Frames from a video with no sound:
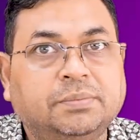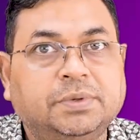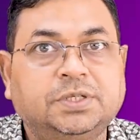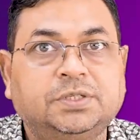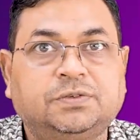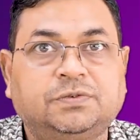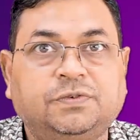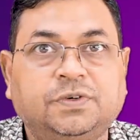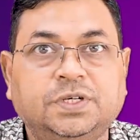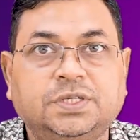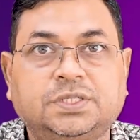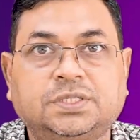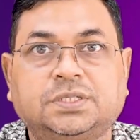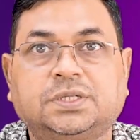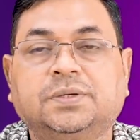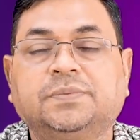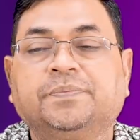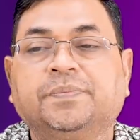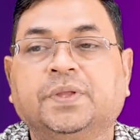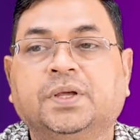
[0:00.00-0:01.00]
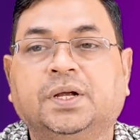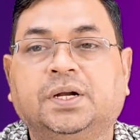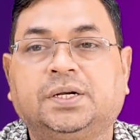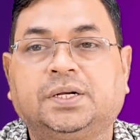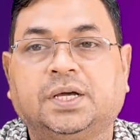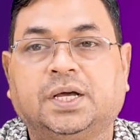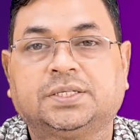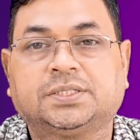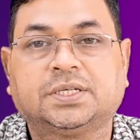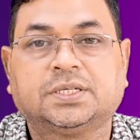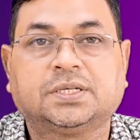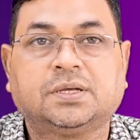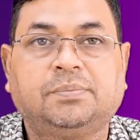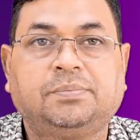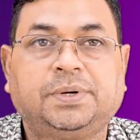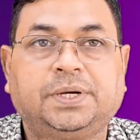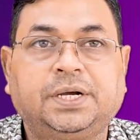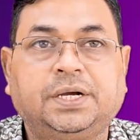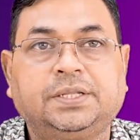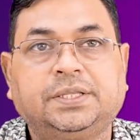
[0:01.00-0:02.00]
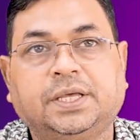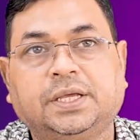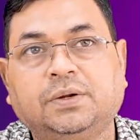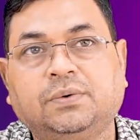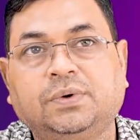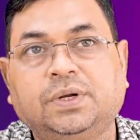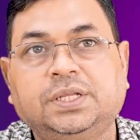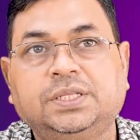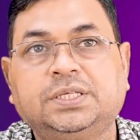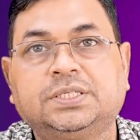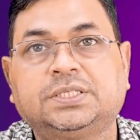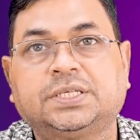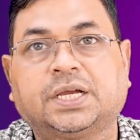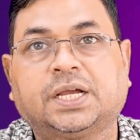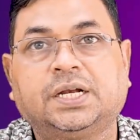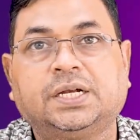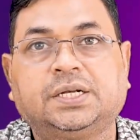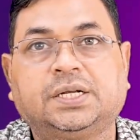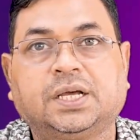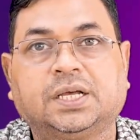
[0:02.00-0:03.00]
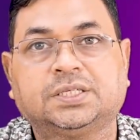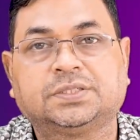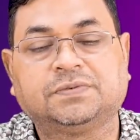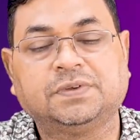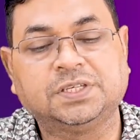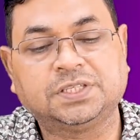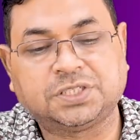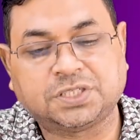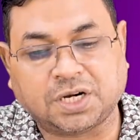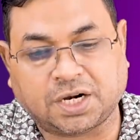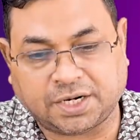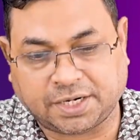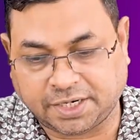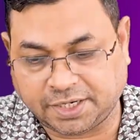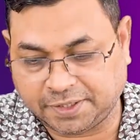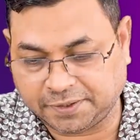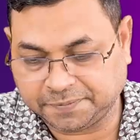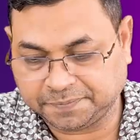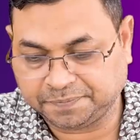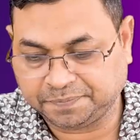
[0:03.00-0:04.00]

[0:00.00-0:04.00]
Means first task is completed, then only the second task will start it.